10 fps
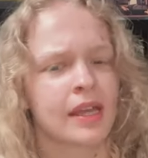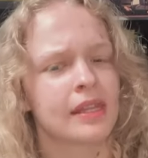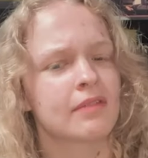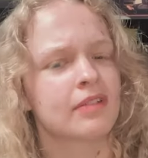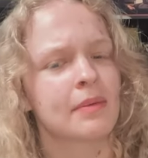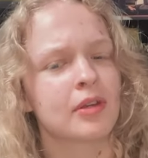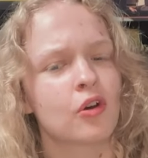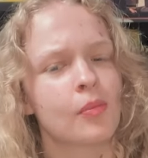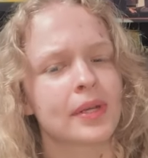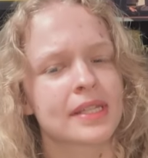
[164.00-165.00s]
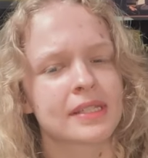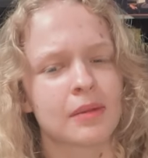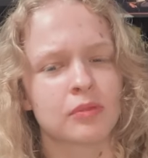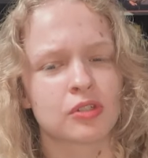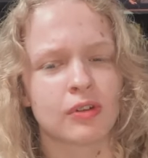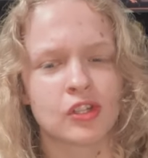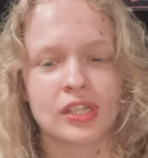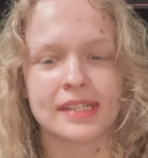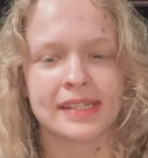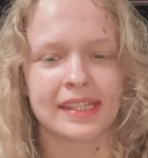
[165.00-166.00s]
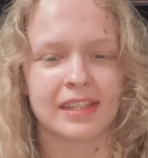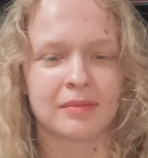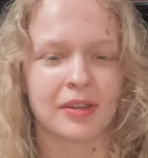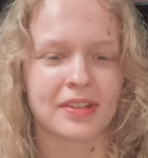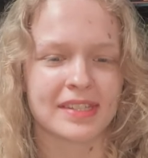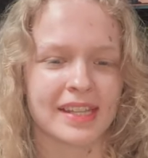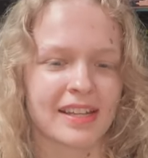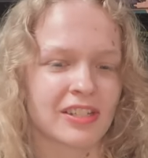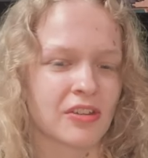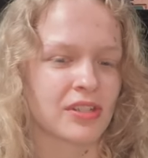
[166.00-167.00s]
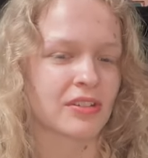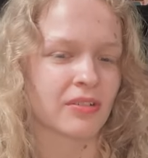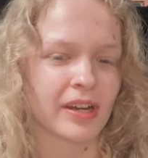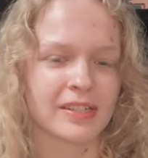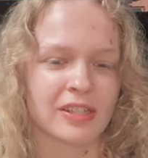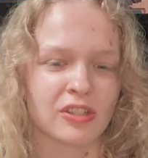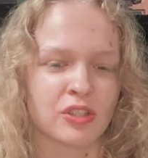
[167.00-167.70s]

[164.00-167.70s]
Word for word: The flaming orb of the sun was gradually sinking below the sand-coated horizon,